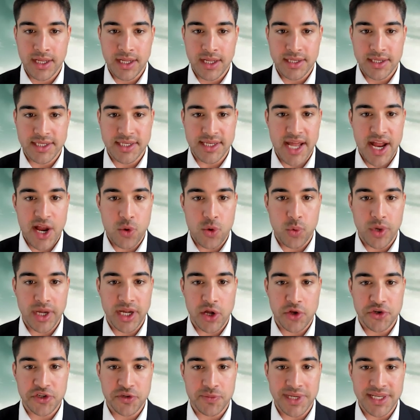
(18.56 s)
Today we're
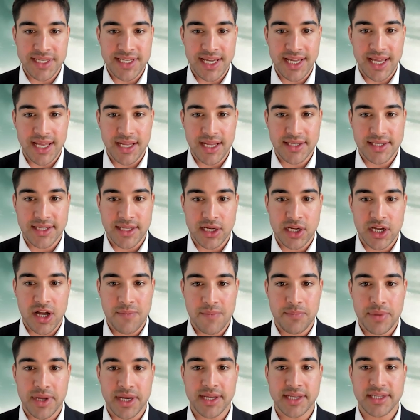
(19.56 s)
going to be digging into the
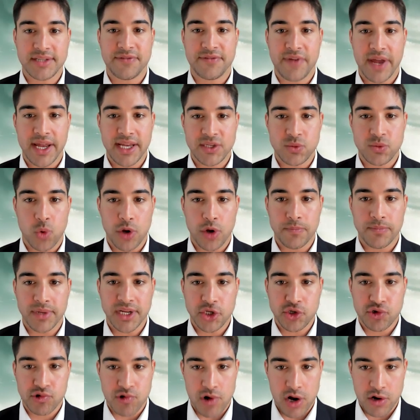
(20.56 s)
company's phase 1b
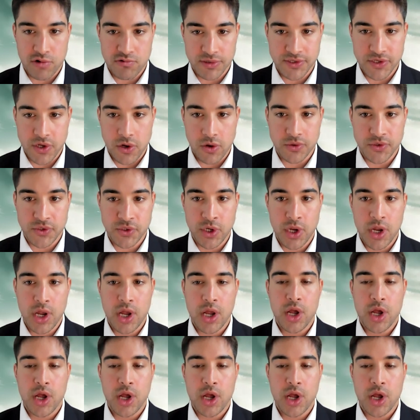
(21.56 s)
trial results,